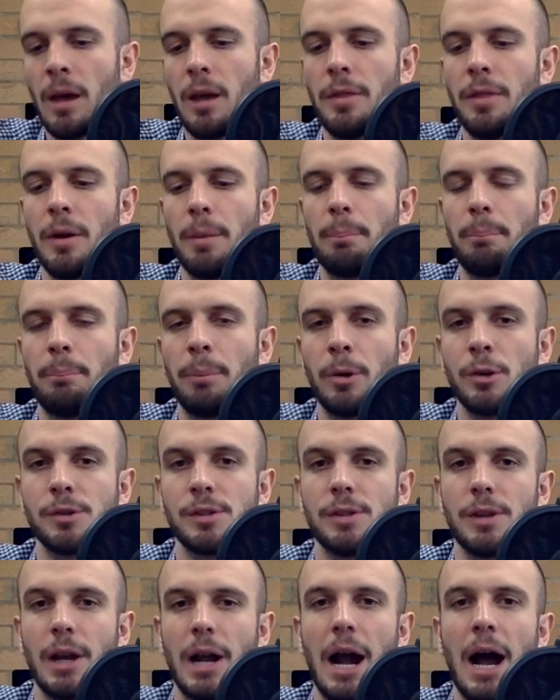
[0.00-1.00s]
The person
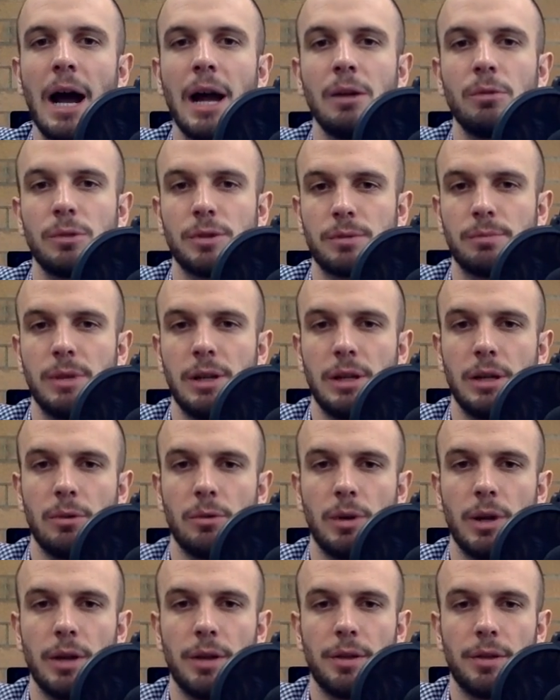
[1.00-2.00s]
that I was meeting
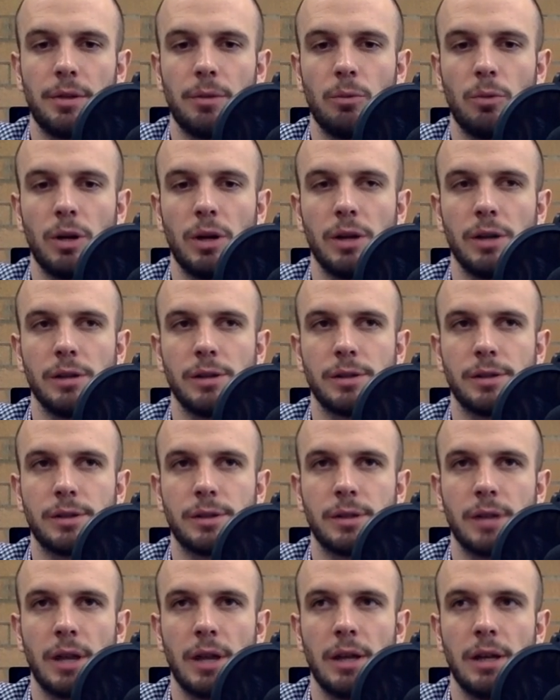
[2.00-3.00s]
with
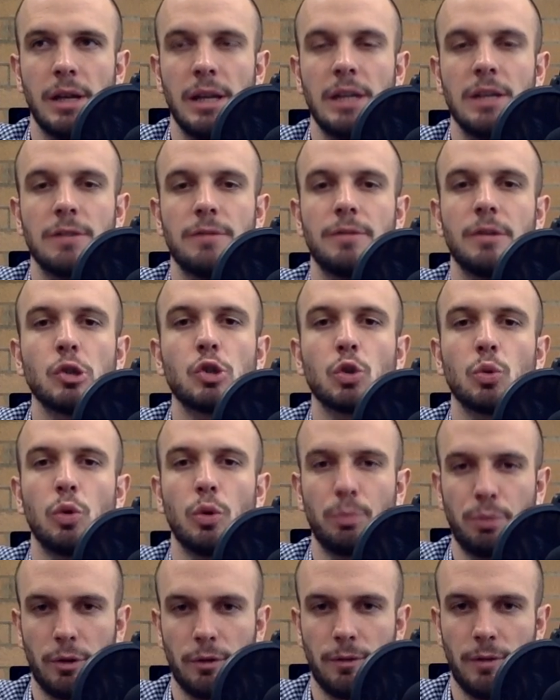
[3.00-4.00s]
was an individual
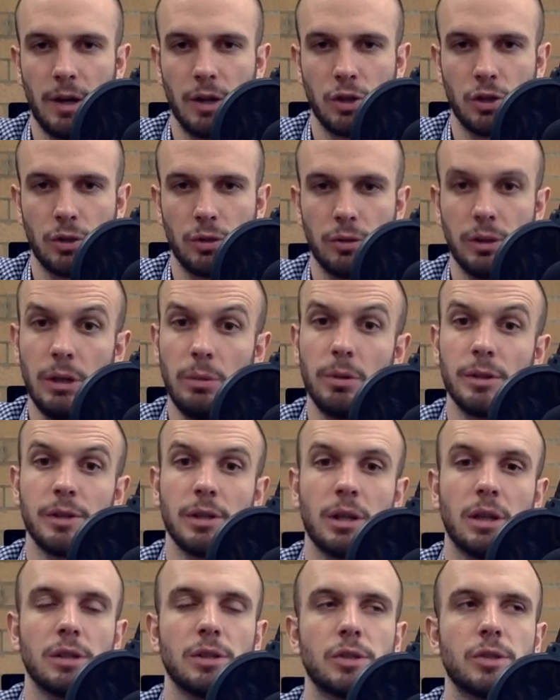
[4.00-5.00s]
professional. He was a
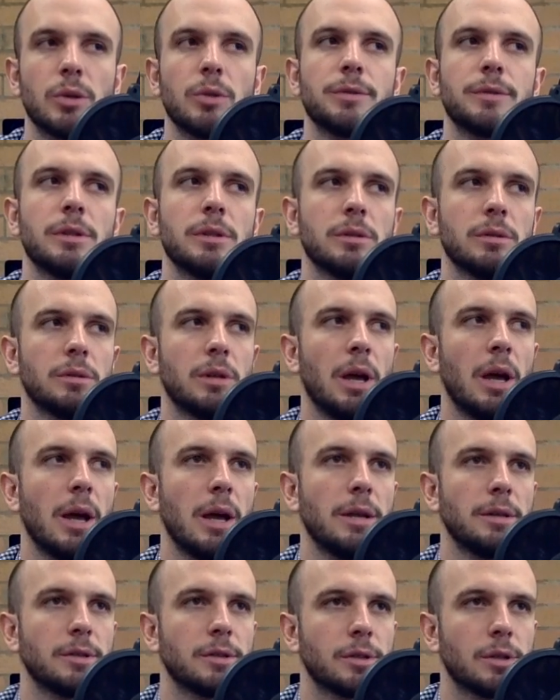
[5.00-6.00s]
consultant.
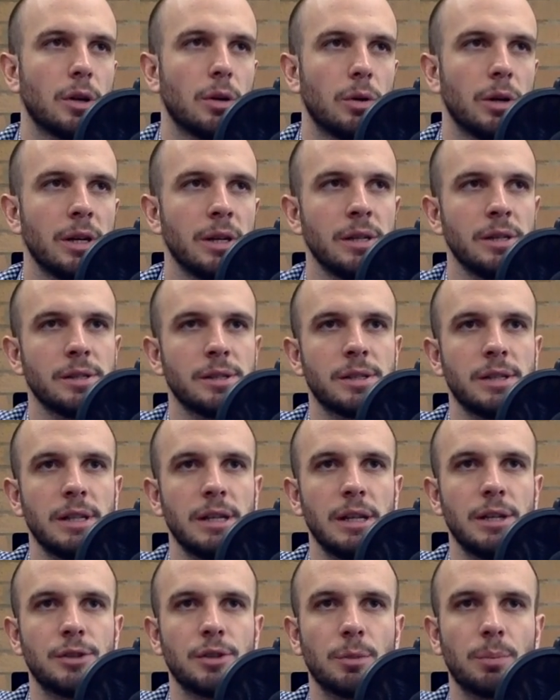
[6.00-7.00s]
And so his
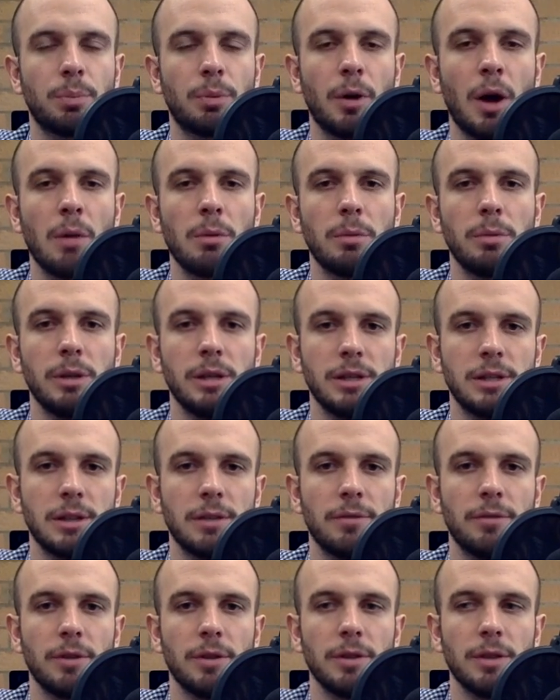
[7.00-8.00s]
needs are probably
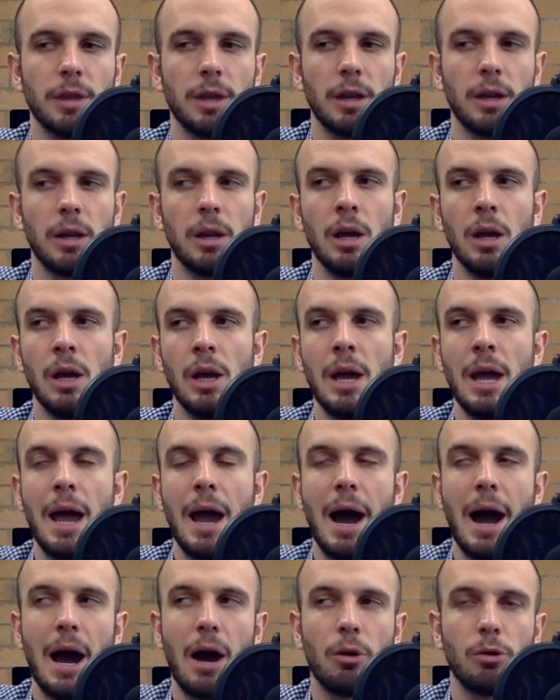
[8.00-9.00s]
different than
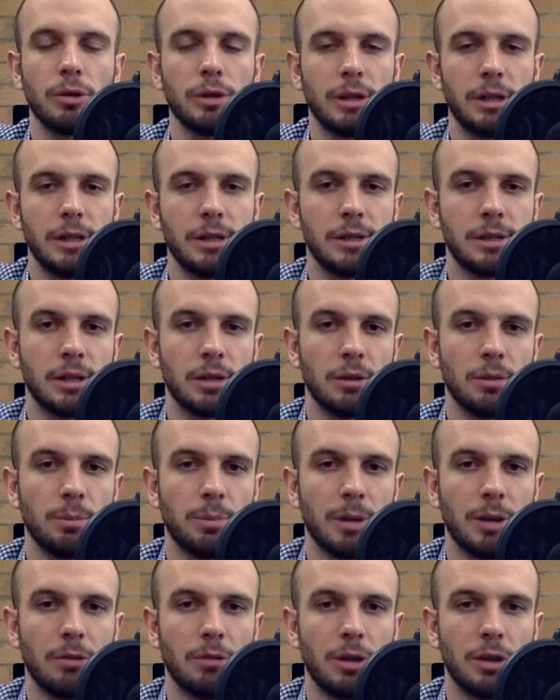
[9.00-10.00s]
our needs here at
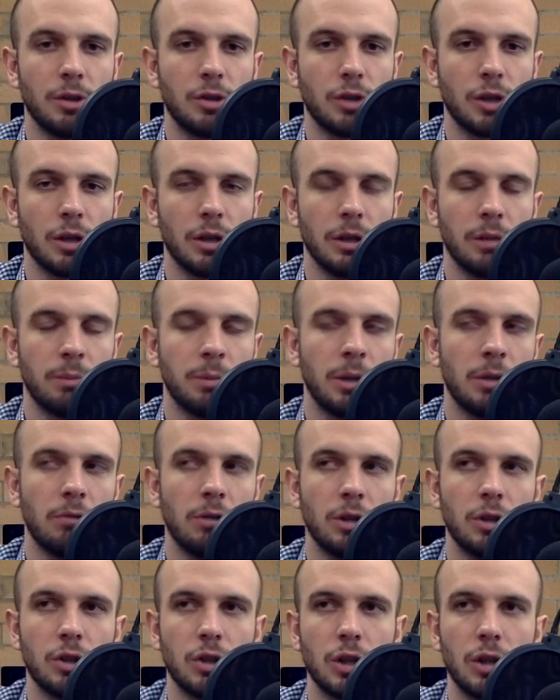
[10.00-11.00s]
Big Red Jelly. Big
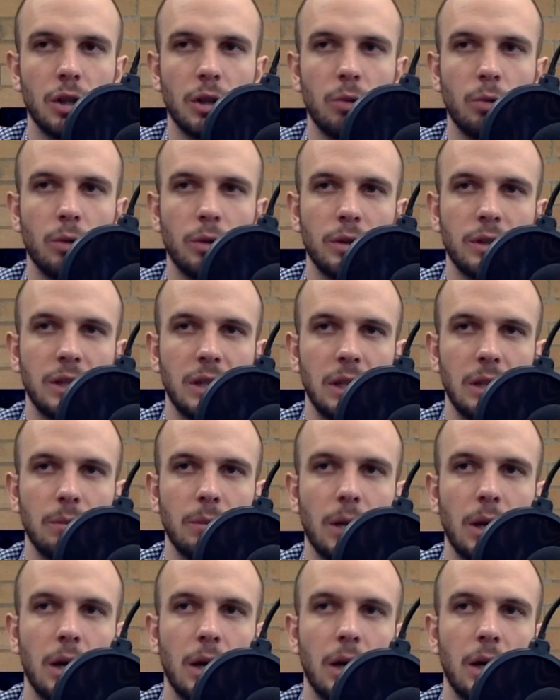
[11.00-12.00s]
Red Jelly, we're a team
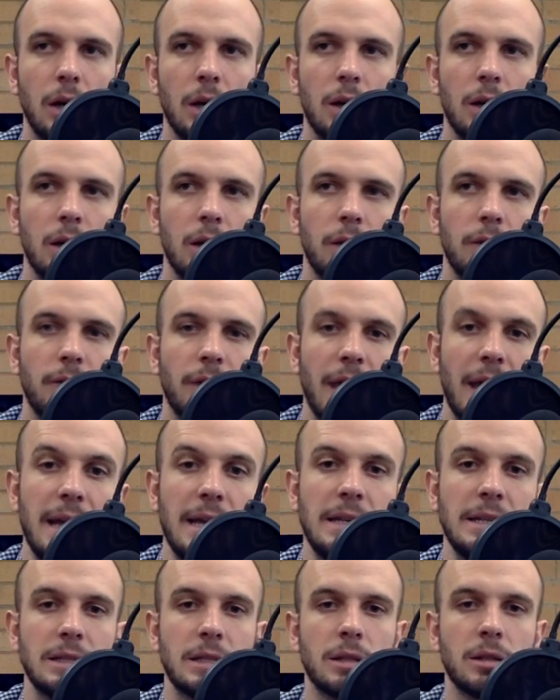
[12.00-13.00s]
of
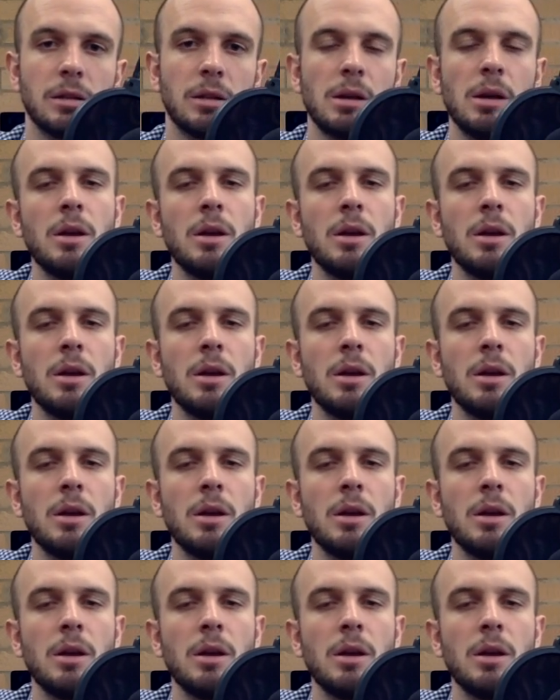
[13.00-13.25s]
8.